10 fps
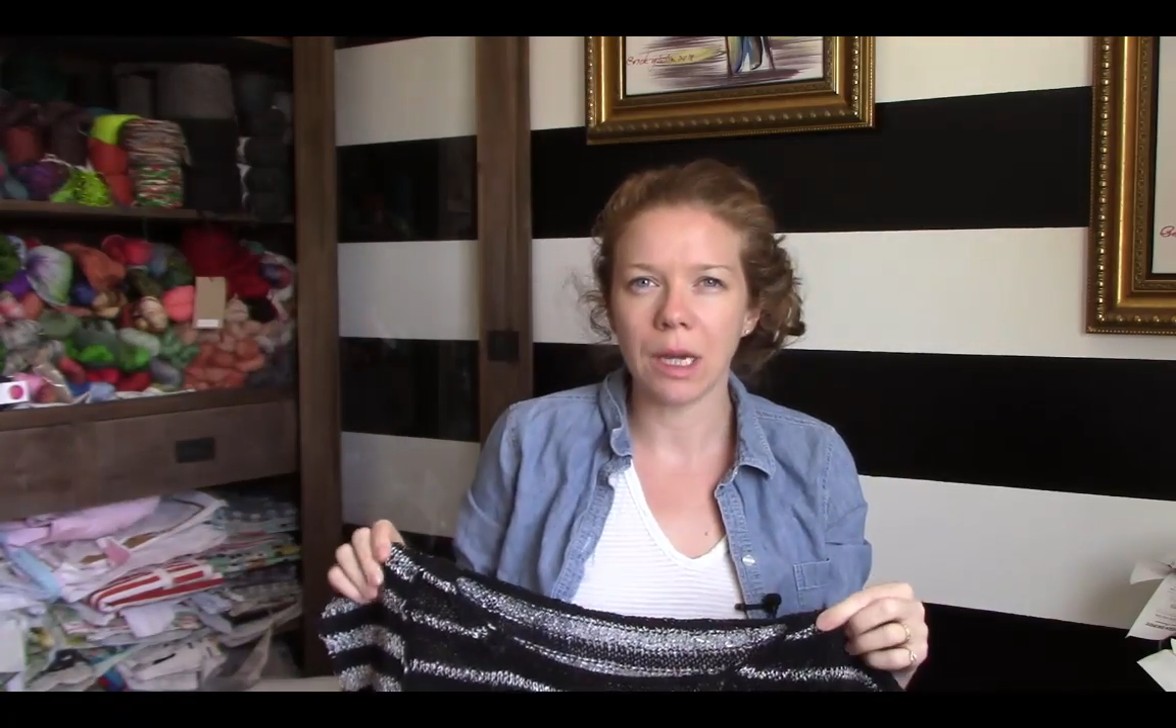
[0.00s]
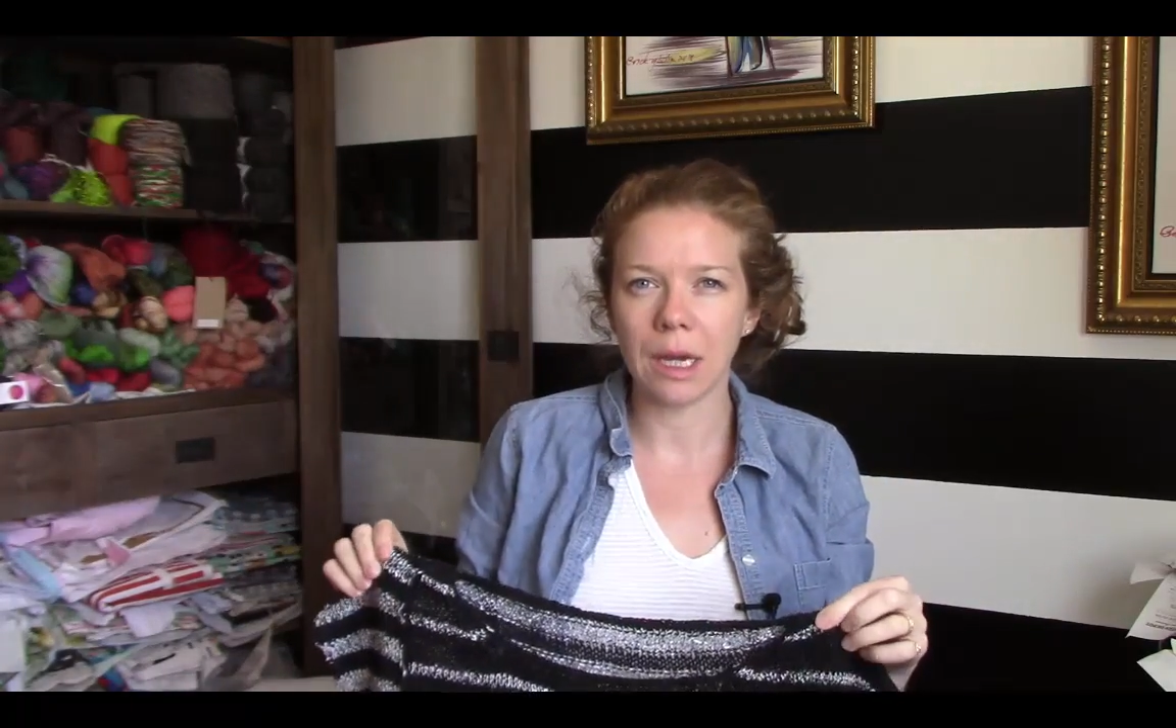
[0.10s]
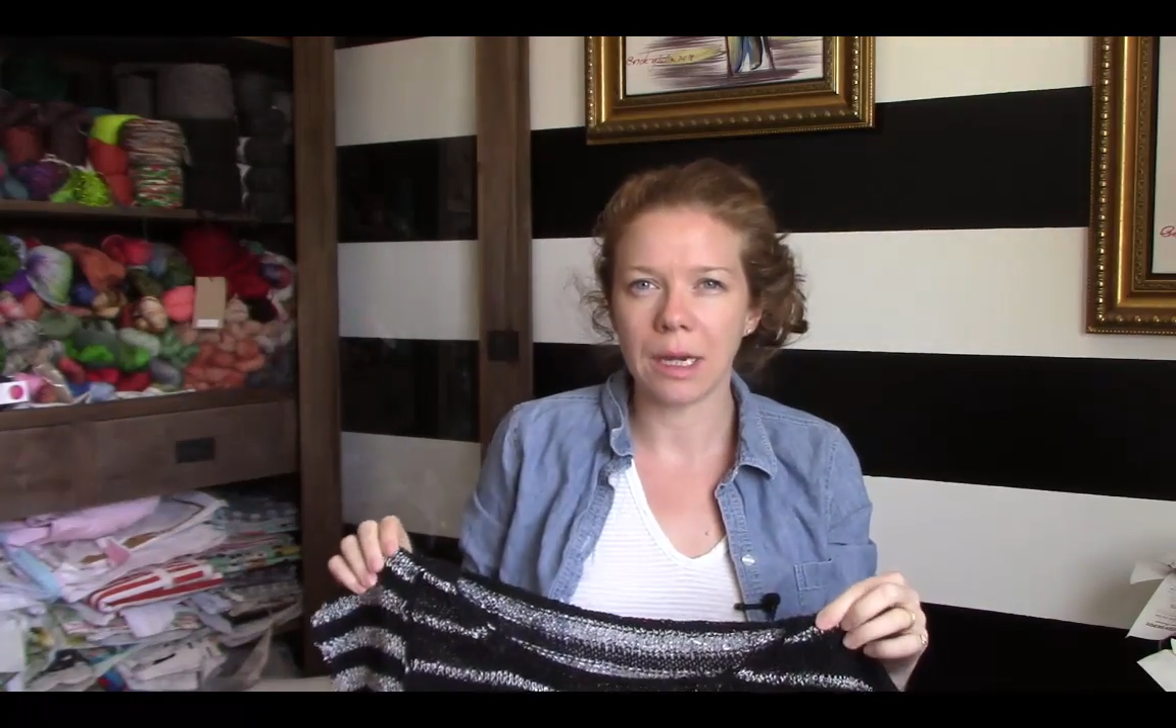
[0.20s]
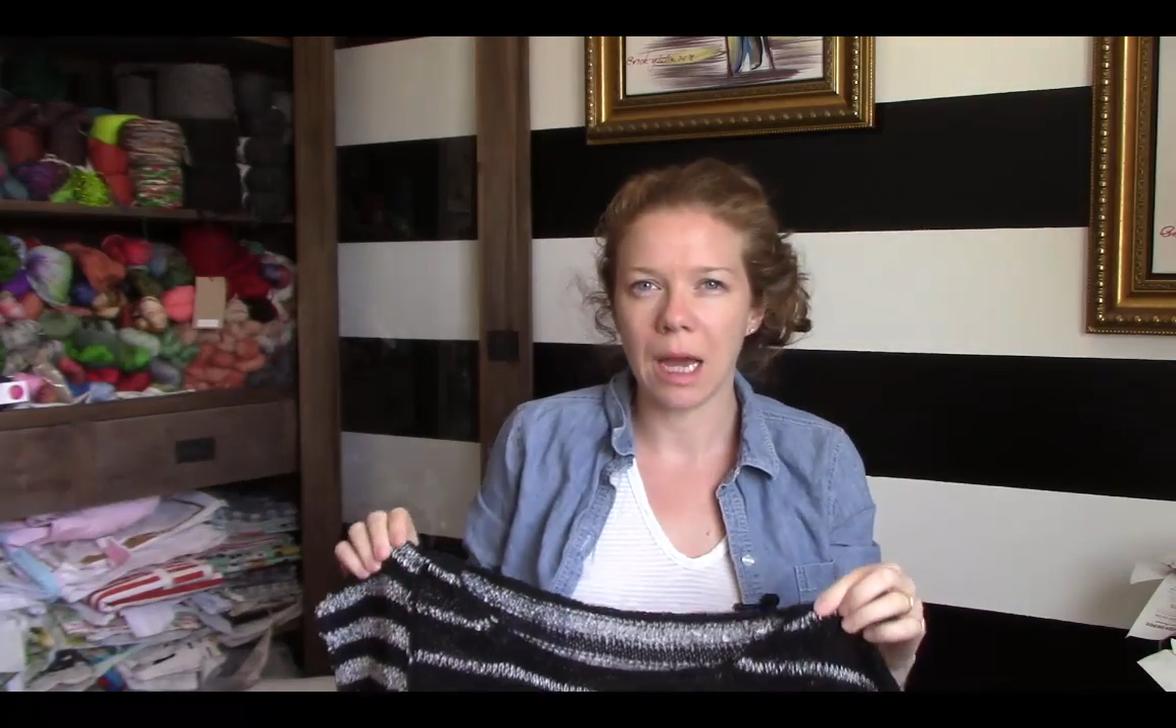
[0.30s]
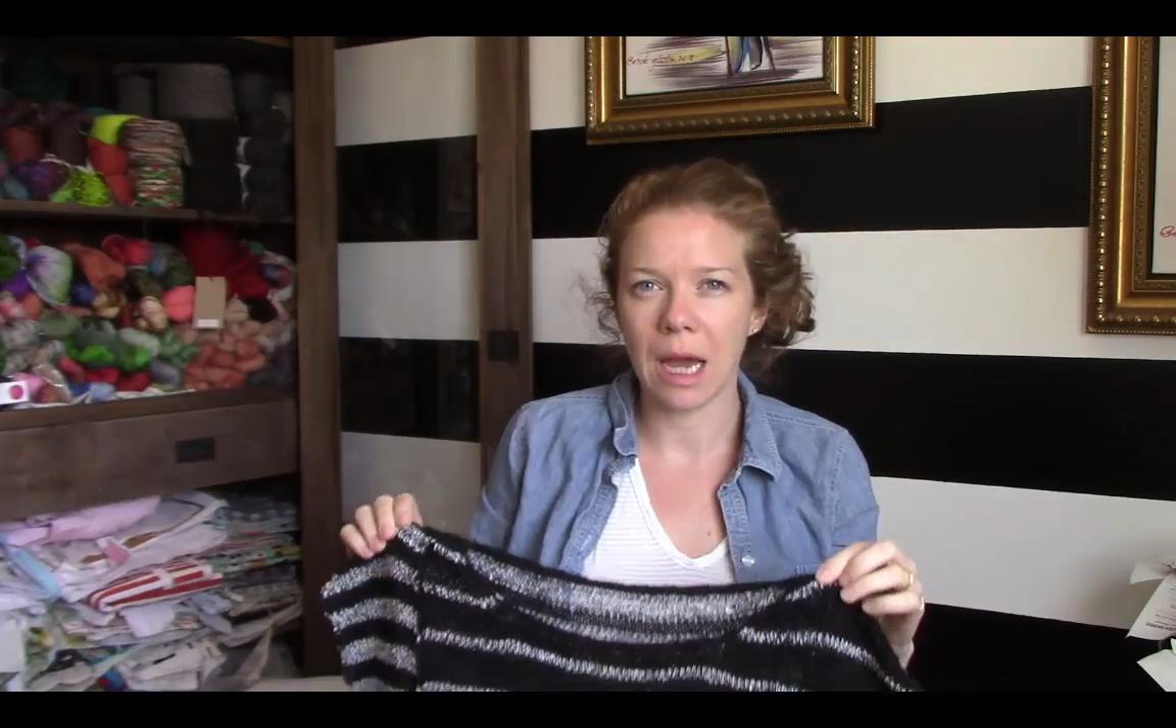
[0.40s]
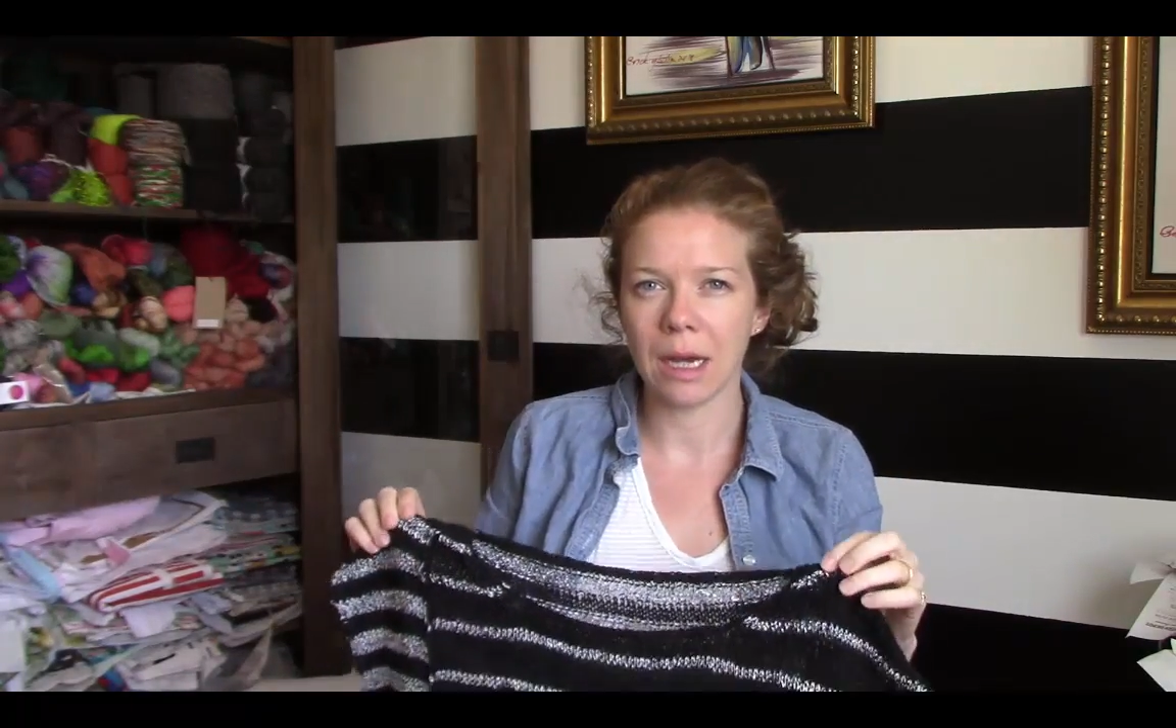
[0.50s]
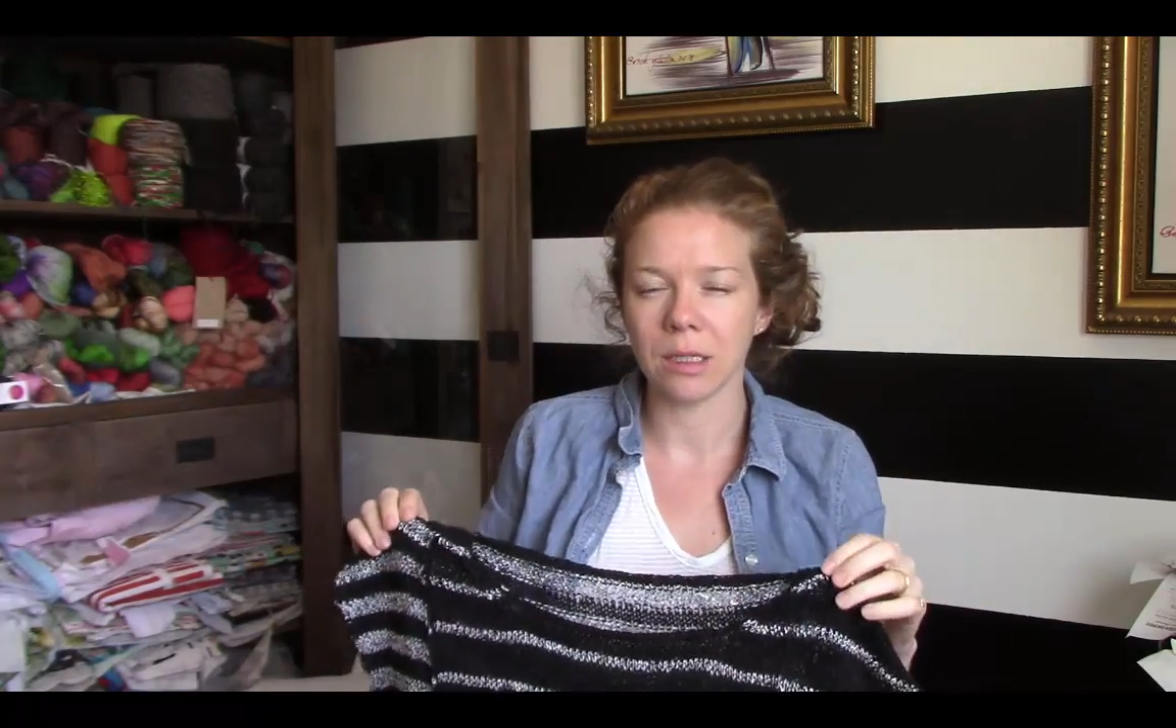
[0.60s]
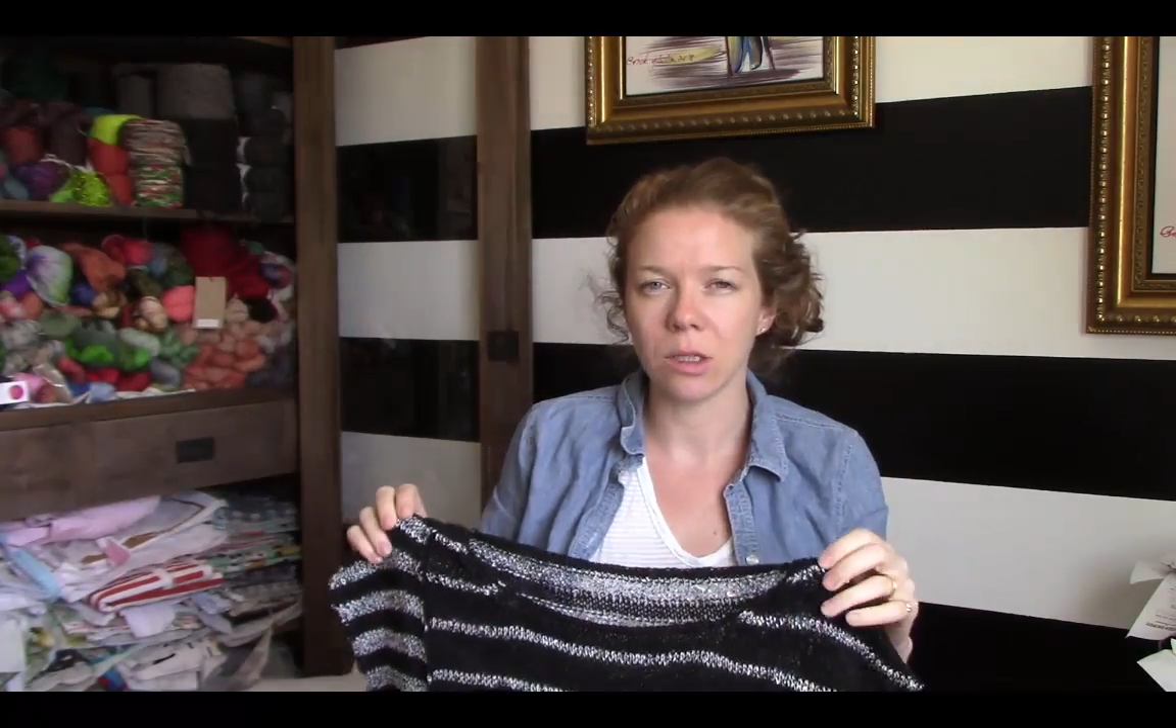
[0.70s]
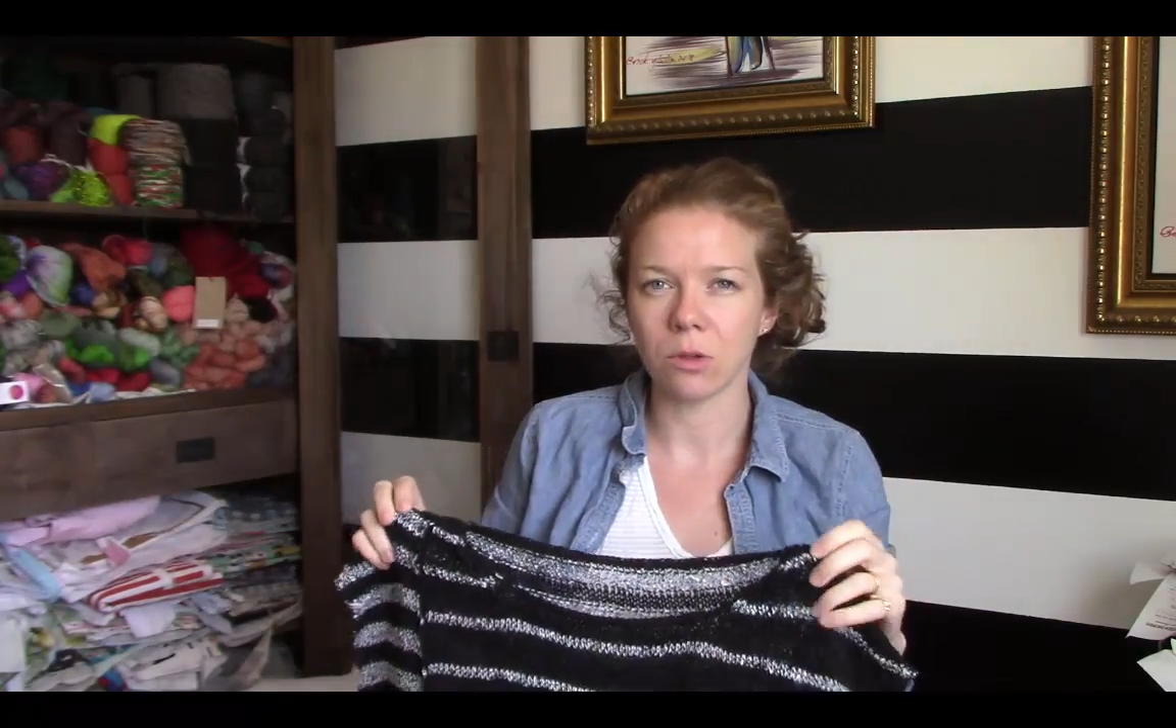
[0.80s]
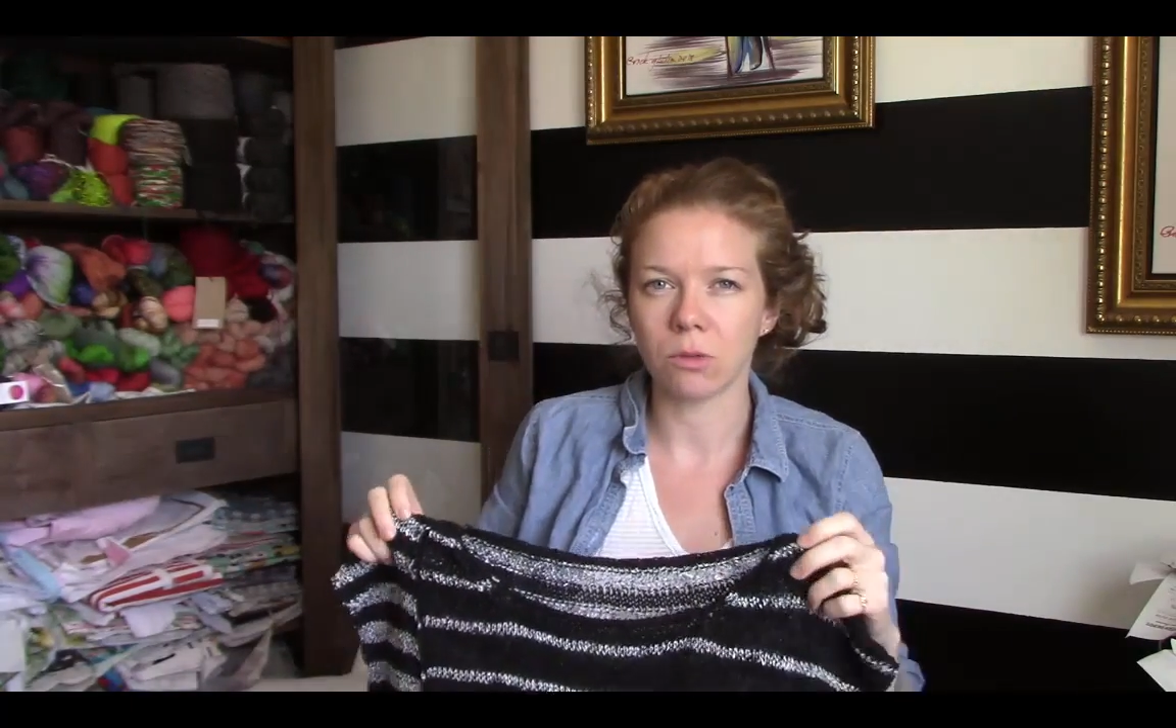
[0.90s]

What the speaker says: and it has a